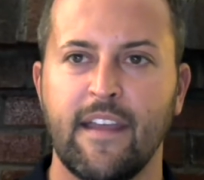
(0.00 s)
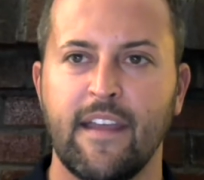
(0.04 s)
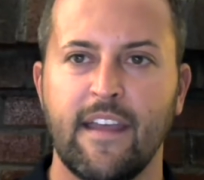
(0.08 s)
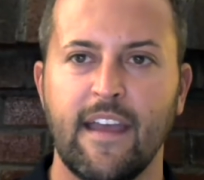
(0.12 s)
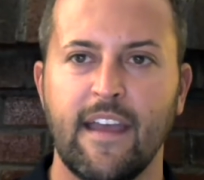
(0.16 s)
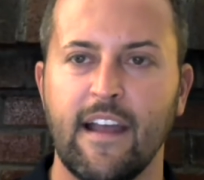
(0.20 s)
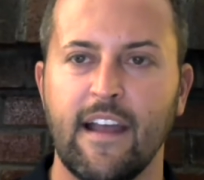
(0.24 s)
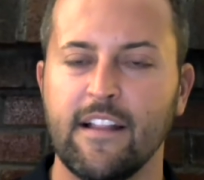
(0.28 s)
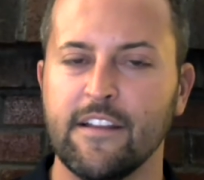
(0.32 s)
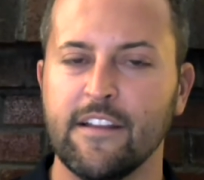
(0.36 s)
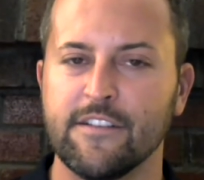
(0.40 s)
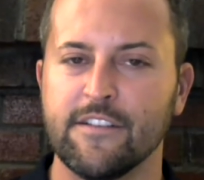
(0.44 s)

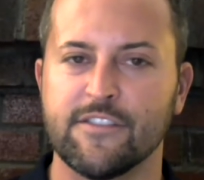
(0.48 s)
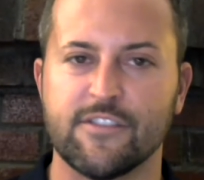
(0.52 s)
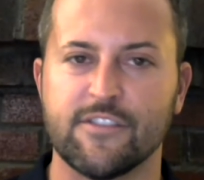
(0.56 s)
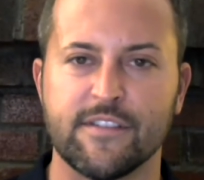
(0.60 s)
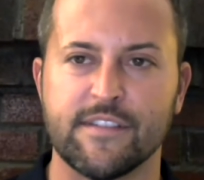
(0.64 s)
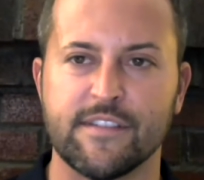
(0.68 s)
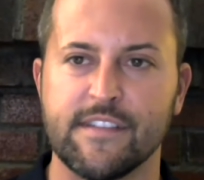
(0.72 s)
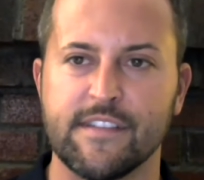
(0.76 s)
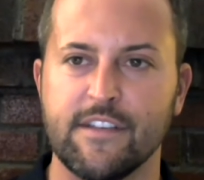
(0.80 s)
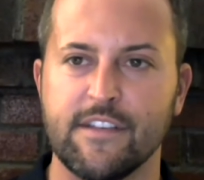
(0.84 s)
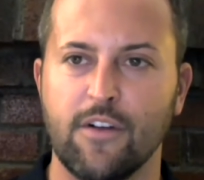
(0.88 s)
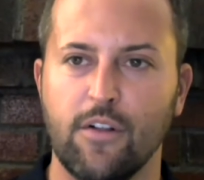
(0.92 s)
Ella is
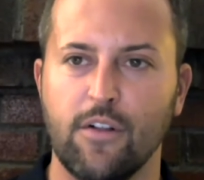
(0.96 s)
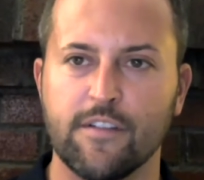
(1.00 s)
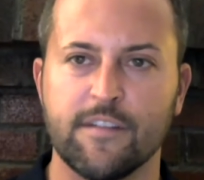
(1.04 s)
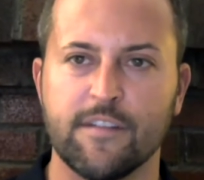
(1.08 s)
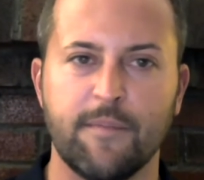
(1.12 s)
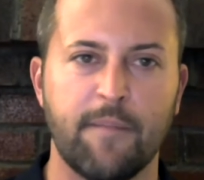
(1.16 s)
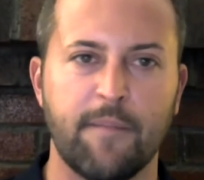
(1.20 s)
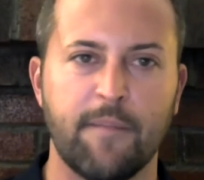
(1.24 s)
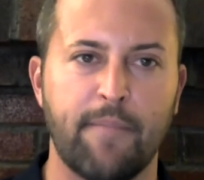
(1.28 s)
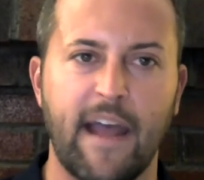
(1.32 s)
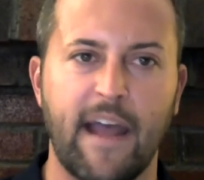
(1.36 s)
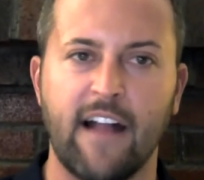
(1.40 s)
just the
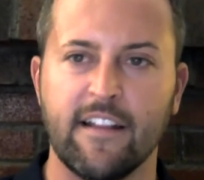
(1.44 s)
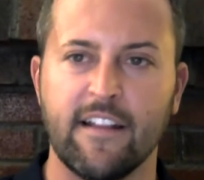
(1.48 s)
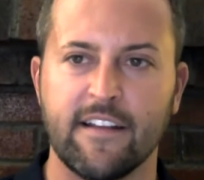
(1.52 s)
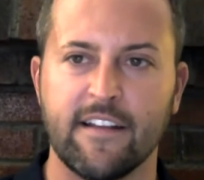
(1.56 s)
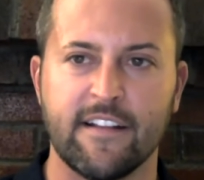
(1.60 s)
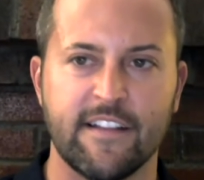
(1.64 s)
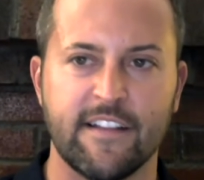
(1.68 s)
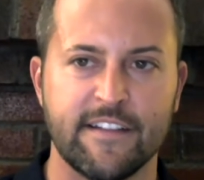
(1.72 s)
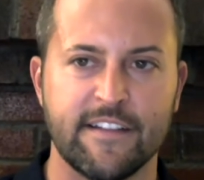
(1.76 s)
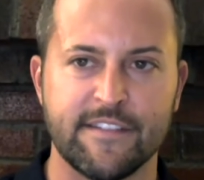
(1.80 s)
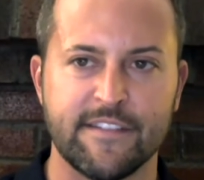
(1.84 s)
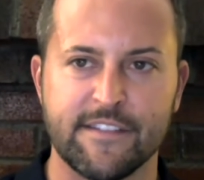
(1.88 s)
ultimate palate
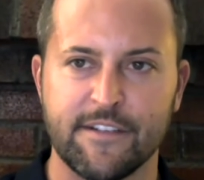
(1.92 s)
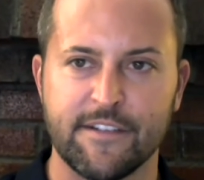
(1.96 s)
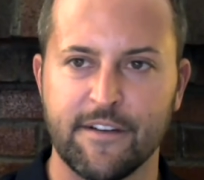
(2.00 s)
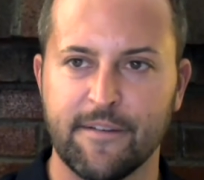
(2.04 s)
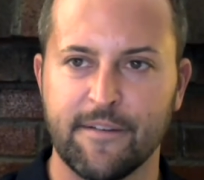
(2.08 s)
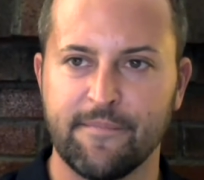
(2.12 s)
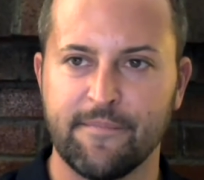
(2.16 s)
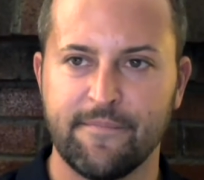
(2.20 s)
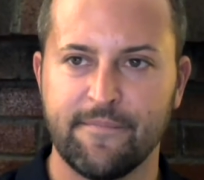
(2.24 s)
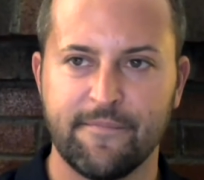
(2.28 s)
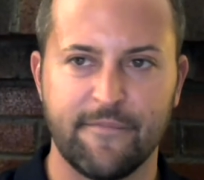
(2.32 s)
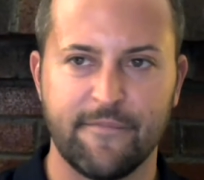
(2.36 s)

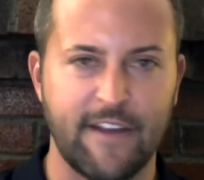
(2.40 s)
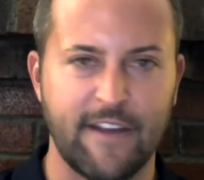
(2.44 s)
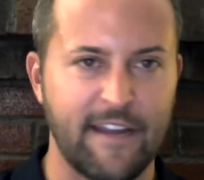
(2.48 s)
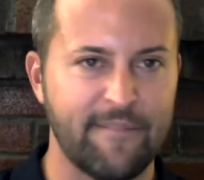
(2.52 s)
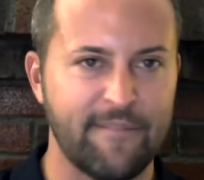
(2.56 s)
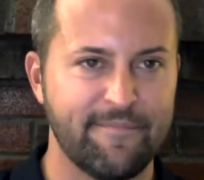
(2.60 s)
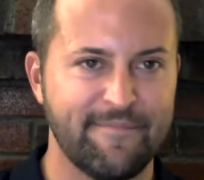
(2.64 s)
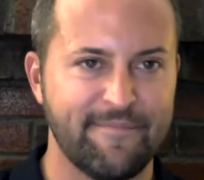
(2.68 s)
cleanser, right?